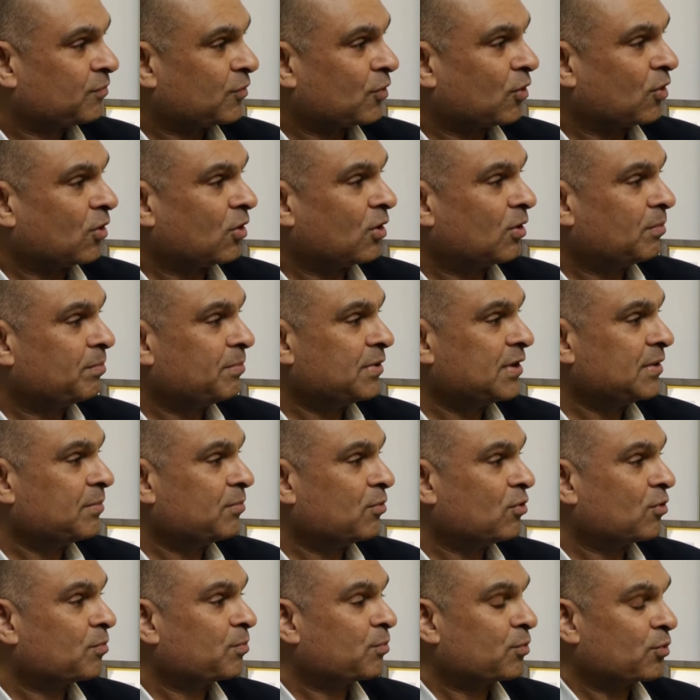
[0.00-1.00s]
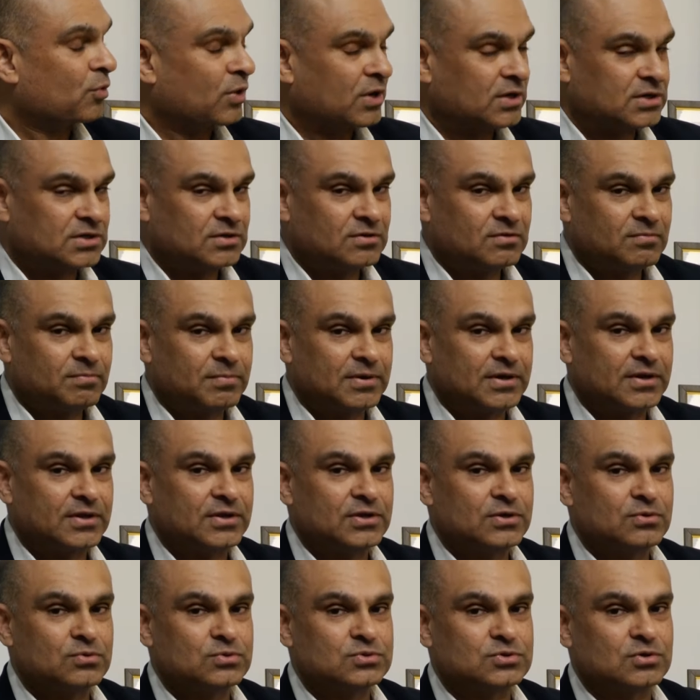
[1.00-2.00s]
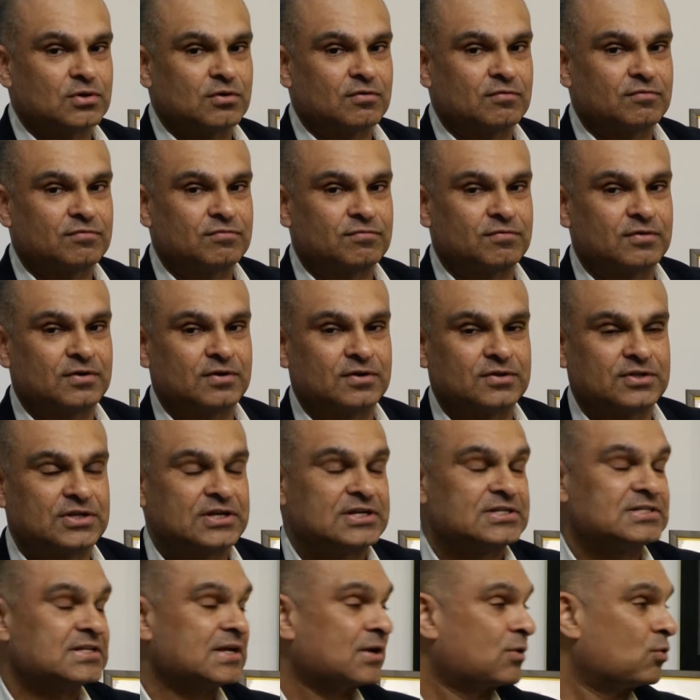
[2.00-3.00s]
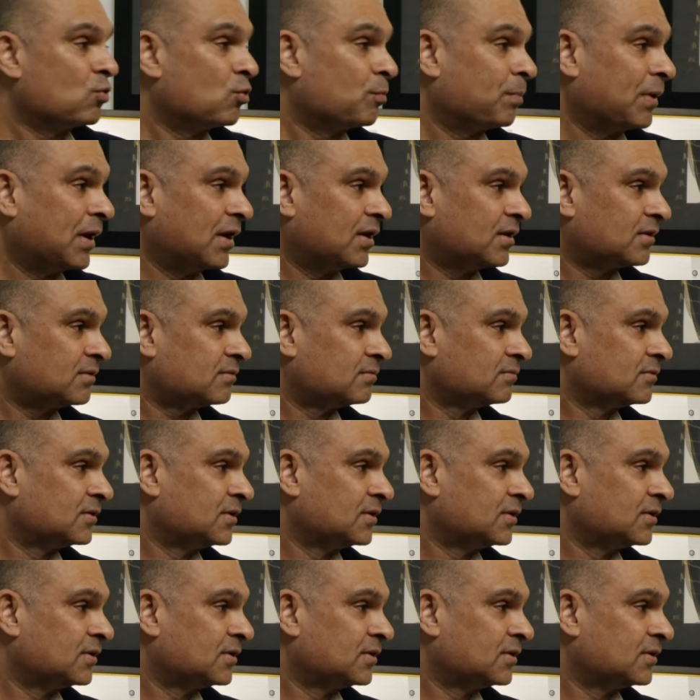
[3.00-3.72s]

or made more productive by the use of things like Copilot